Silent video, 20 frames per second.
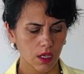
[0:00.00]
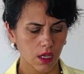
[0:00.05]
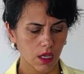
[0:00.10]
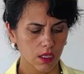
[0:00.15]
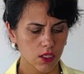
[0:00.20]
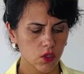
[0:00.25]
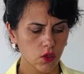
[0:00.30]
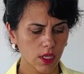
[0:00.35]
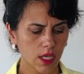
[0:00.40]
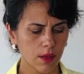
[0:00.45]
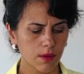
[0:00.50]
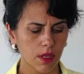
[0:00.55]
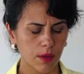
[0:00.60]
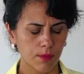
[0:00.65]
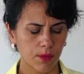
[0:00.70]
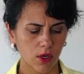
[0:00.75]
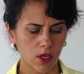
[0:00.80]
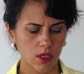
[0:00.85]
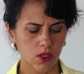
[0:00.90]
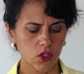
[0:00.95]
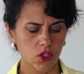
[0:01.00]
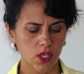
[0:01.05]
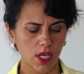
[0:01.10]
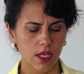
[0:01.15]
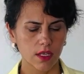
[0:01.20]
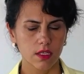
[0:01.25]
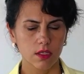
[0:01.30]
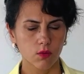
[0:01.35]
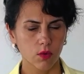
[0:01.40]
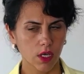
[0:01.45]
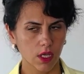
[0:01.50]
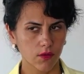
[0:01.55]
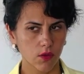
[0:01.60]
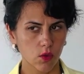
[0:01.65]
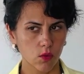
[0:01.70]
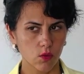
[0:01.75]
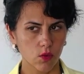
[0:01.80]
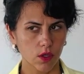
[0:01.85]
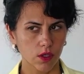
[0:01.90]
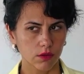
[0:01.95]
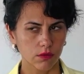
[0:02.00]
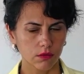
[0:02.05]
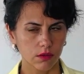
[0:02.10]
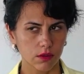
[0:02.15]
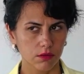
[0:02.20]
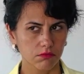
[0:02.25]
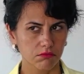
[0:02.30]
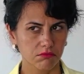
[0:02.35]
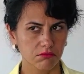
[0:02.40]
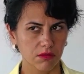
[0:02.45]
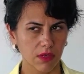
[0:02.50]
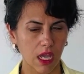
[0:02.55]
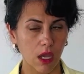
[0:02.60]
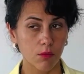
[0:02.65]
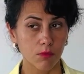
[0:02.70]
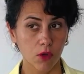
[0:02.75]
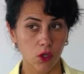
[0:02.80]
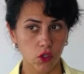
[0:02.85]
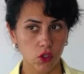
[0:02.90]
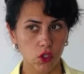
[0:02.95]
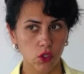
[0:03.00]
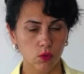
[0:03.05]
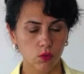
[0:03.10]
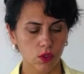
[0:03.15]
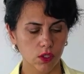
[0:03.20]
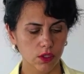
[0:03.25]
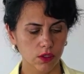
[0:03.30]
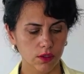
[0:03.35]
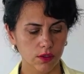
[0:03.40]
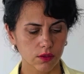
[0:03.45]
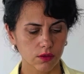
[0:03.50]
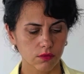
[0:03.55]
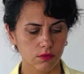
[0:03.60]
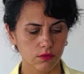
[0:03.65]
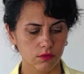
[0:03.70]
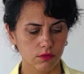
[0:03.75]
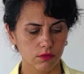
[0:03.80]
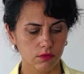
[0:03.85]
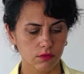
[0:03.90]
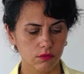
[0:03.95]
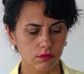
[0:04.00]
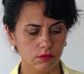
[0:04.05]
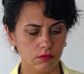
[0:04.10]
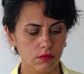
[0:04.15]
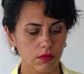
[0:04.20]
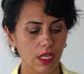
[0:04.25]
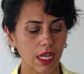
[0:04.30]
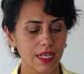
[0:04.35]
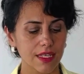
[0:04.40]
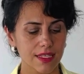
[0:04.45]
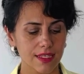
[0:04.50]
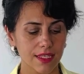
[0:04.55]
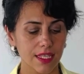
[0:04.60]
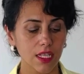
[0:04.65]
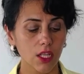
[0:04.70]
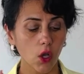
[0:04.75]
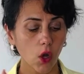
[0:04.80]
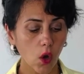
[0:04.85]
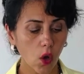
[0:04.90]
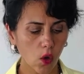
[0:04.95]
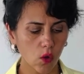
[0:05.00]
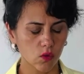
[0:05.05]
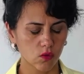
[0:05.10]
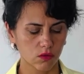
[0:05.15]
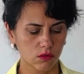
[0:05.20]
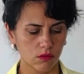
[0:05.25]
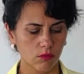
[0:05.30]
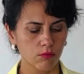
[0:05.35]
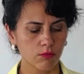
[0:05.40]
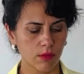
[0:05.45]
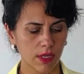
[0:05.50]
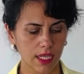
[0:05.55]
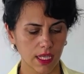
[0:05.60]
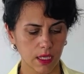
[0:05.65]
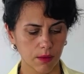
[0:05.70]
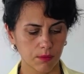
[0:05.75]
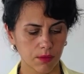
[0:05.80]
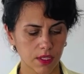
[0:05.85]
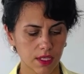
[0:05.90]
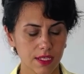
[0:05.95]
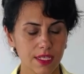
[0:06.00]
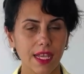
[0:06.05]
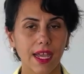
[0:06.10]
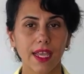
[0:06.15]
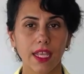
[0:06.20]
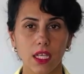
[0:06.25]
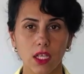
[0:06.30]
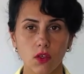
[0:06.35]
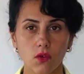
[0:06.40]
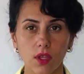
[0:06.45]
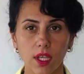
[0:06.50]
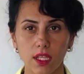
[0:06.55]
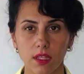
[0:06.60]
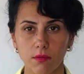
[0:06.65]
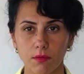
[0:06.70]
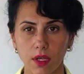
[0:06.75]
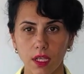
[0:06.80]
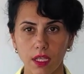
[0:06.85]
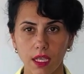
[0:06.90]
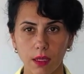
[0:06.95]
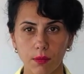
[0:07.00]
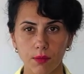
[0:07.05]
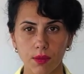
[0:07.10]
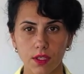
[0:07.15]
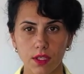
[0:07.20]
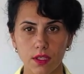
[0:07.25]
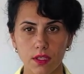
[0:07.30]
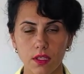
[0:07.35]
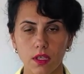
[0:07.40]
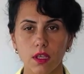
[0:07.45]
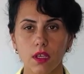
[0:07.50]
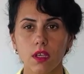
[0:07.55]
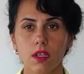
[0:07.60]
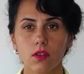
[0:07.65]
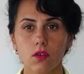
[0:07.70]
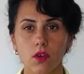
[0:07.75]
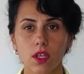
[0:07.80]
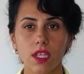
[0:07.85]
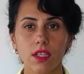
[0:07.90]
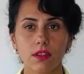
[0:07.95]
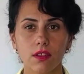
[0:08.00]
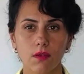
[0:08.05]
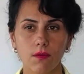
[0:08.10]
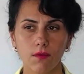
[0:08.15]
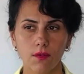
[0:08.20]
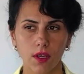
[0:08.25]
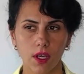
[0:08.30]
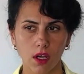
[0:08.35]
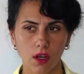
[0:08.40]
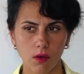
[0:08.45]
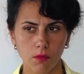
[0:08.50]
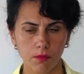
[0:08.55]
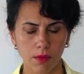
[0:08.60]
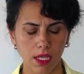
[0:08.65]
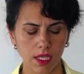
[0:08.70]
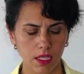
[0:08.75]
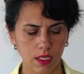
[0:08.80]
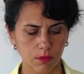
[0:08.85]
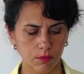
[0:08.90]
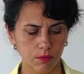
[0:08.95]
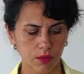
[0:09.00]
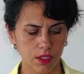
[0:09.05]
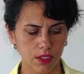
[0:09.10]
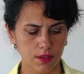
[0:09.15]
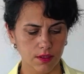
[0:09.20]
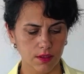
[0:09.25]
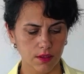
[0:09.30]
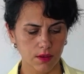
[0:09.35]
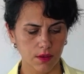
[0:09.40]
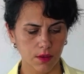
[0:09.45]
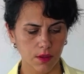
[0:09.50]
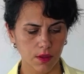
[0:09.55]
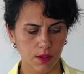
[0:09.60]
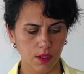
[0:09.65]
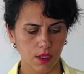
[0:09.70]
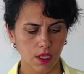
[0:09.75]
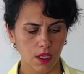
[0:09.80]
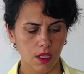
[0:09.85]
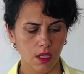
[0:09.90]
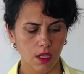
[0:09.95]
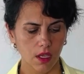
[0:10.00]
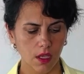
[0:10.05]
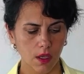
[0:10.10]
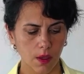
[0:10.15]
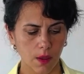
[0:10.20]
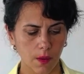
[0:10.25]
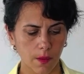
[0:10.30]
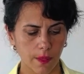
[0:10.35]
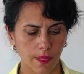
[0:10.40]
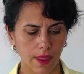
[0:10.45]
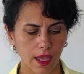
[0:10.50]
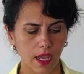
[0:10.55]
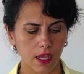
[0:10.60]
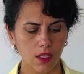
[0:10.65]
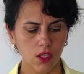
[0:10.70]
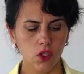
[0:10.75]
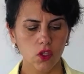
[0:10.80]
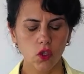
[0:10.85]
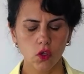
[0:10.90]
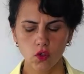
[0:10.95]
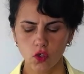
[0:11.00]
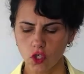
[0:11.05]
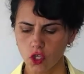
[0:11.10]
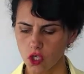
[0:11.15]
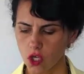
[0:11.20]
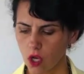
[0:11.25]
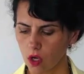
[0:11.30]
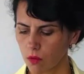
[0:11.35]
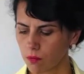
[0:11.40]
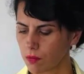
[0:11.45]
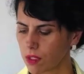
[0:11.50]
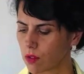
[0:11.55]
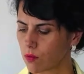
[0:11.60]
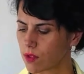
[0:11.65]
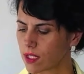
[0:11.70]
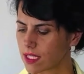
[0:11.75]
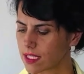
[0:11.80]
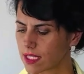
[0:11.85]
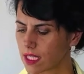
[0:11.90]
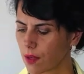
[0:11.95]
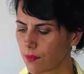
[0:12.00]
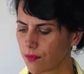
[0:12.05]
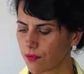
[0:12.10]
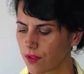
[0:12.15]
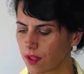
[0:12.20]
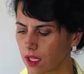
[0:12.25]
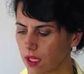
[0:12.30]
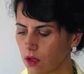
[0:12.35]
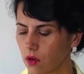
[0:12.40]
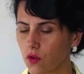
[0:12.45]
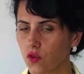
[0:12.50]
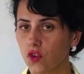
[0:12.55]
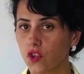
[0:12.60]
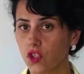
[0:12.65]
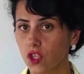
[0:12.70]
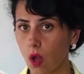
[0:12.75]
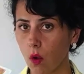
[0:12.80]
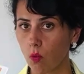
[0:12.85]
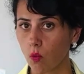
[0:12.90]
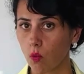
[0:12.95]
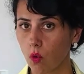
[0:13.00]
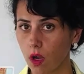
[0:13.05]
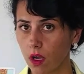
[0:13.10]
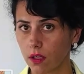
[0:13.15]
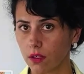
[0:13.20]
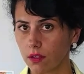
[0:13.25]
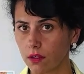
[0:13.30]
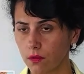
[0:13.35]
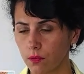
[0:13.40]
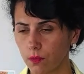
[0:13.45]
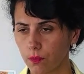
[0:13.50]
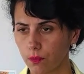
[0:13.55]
you can apologize whatever you want how much you want i still own my happiness i create my happiness don't interfere on my happiness don't shock me with something or someone